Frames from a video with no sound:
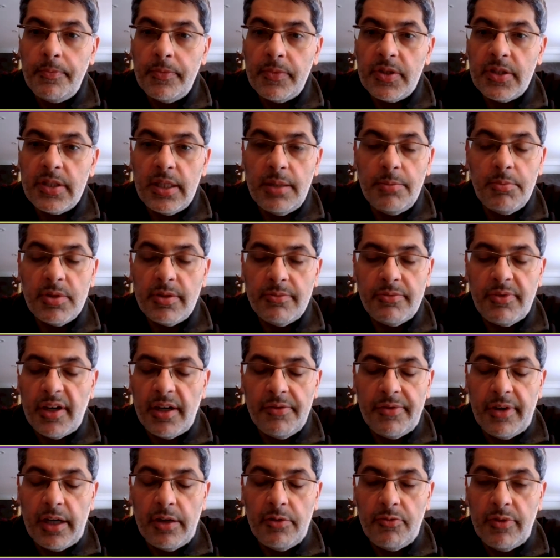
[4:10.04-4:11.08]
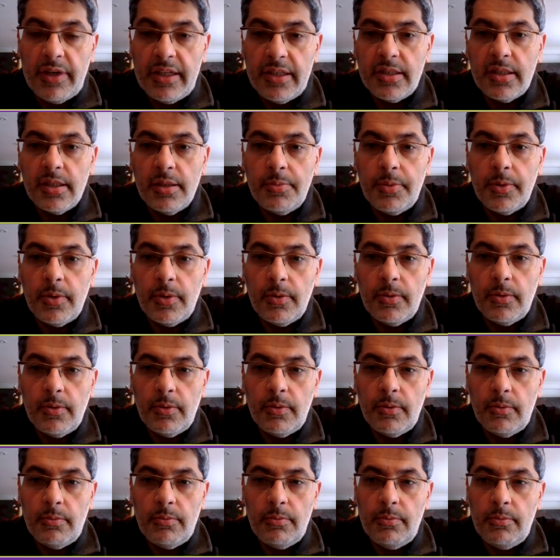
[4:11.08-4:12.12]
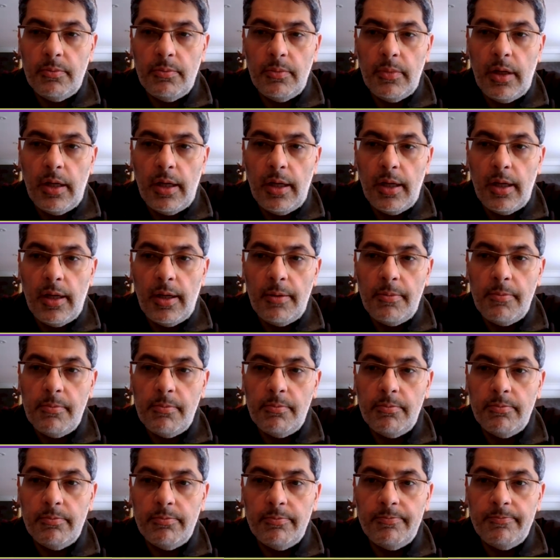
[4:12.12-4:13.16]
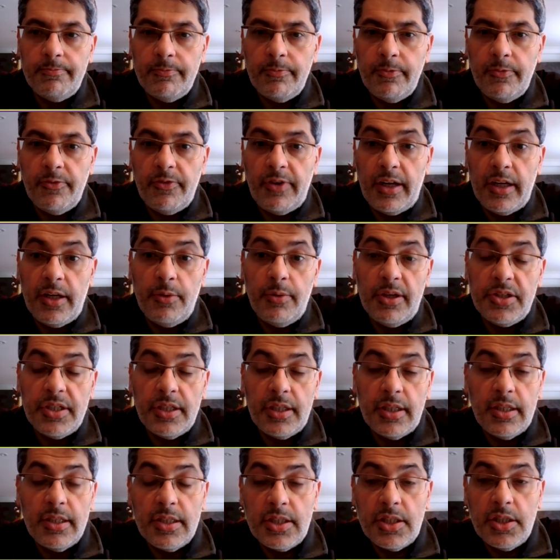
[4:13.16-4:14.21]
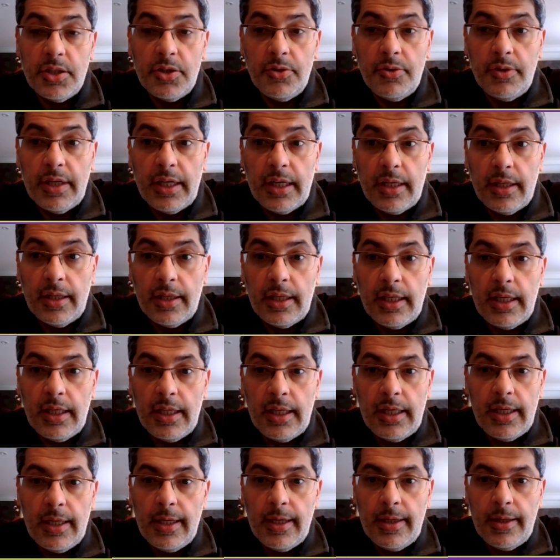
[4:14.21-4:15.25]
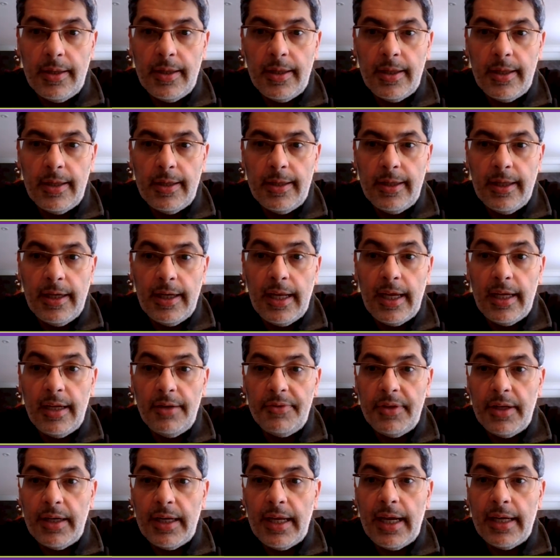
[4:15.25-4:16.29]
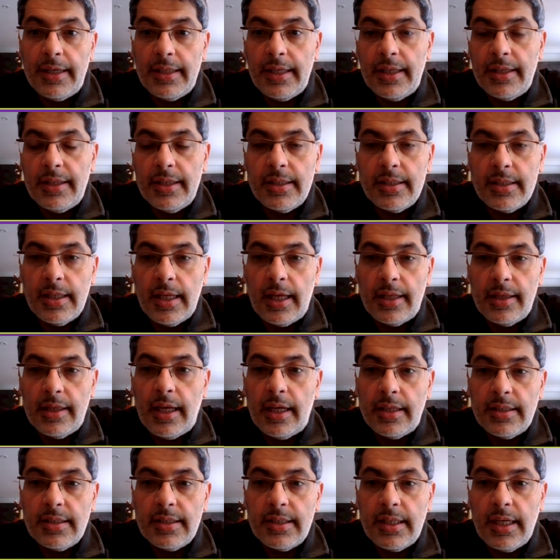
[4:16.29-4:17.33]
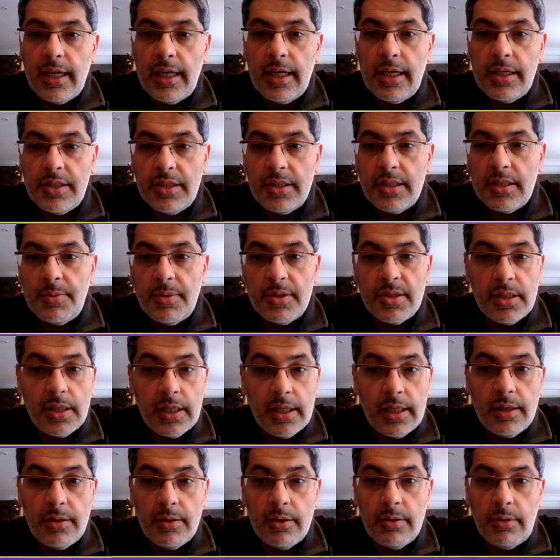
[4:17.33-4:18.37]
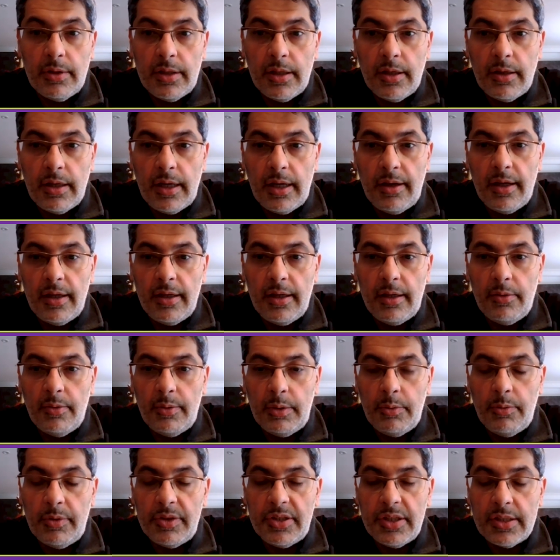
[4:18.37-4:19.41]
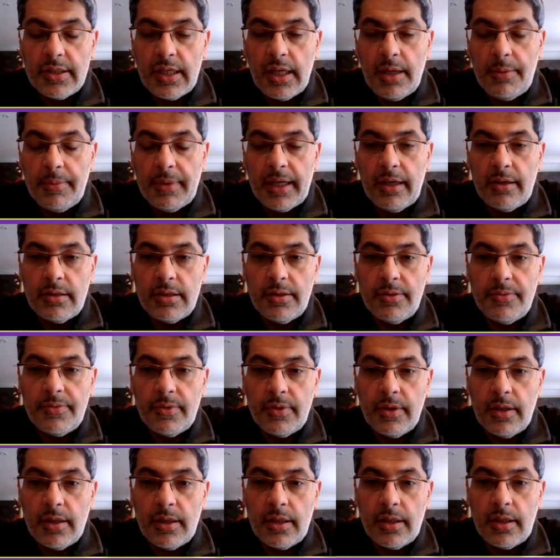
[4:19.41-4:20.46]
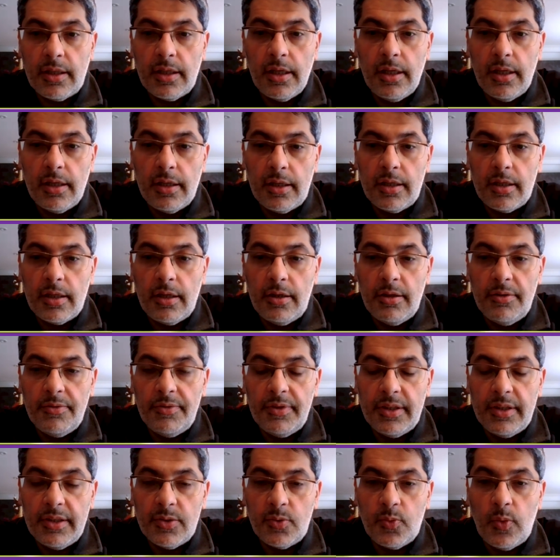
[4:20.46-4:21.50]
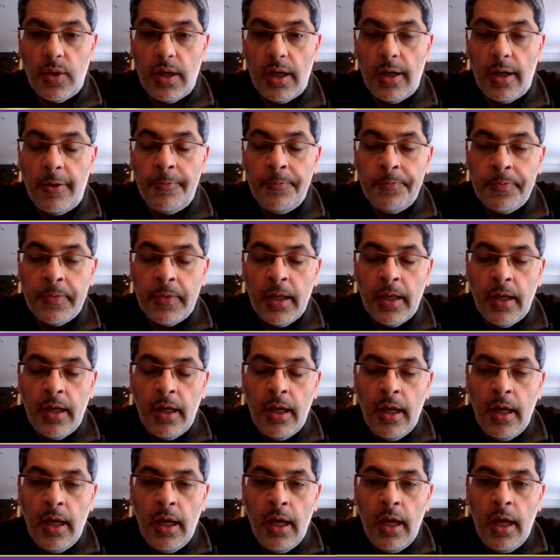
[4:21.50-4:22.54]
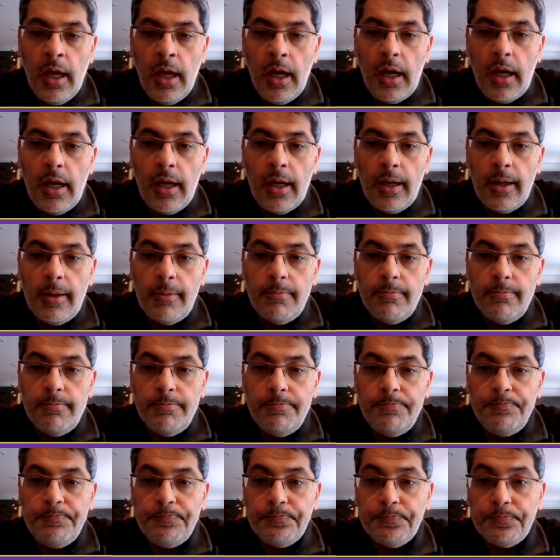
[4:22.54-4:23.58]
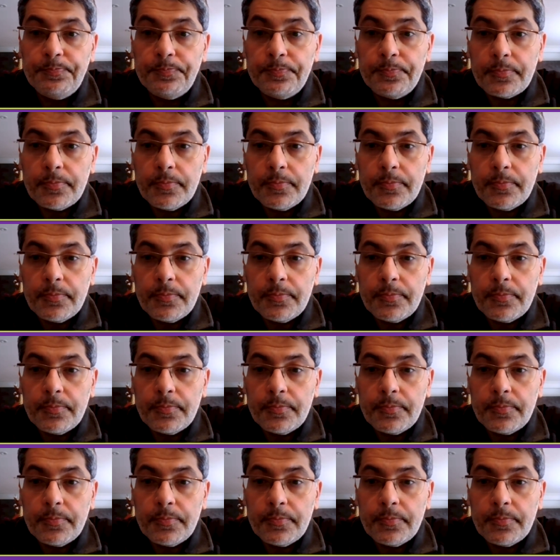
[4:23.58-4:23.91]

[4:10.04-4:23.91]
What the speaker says: seemed a very, very reasonable valuation, considering the lay of the land at that stage, especially, you know, we were just coming out of COVID as well. And